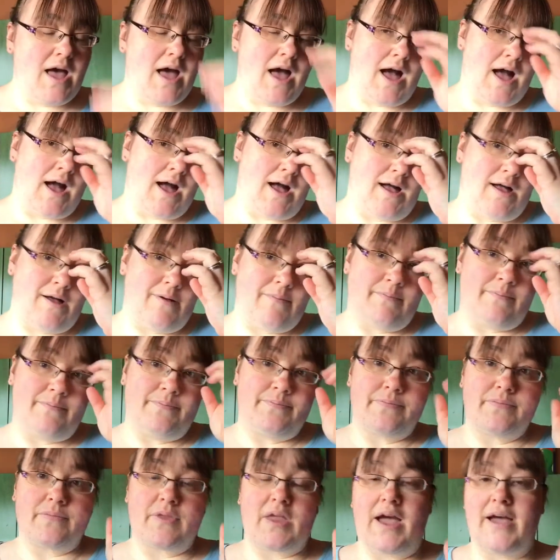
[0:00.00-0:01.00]

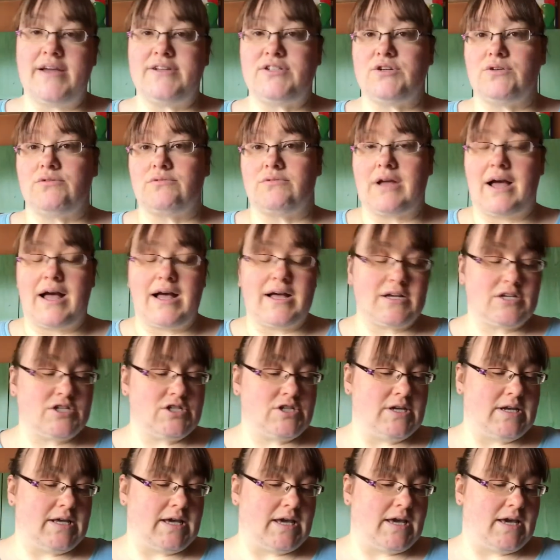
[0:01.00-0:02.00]
I don't
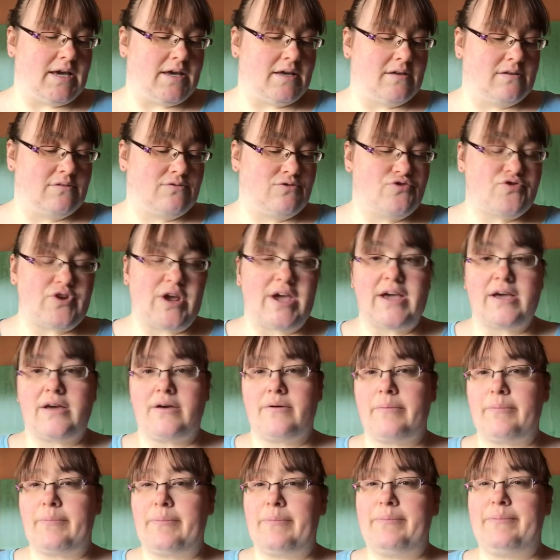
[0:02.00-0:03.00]
actually drink